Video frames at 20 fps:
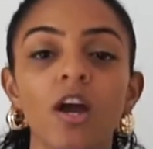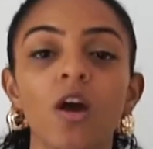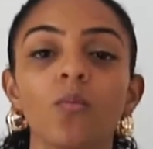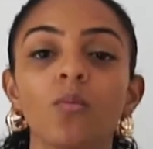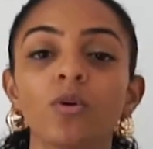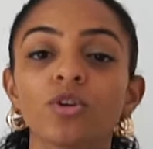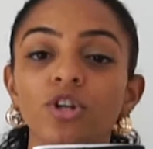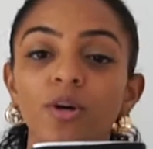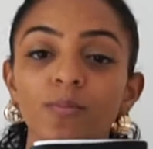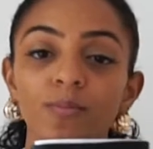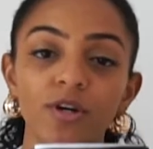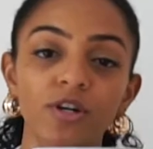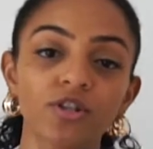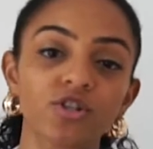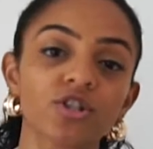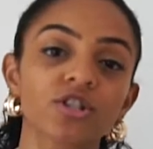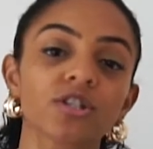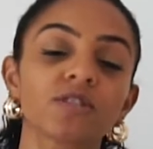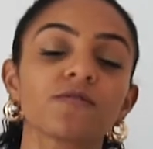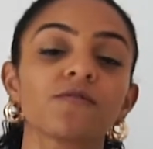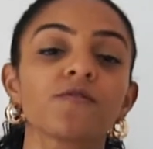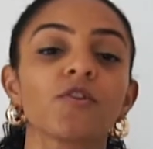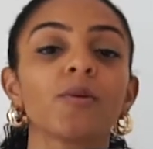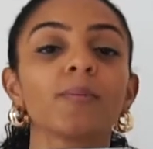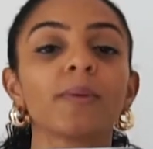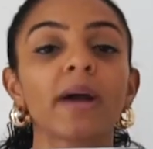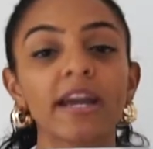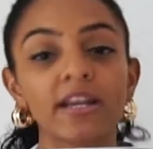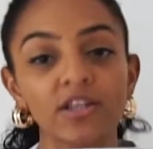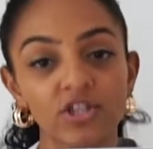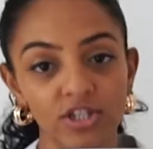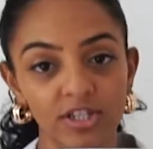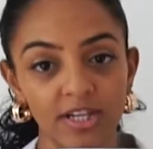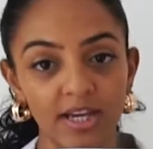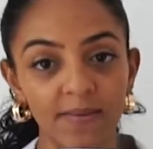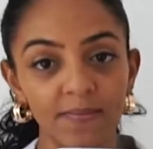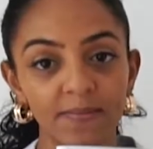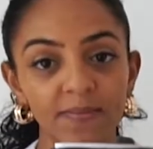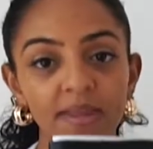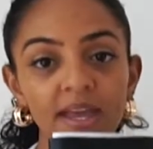which I purchased from
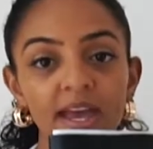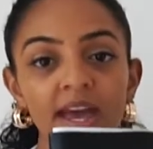H&M.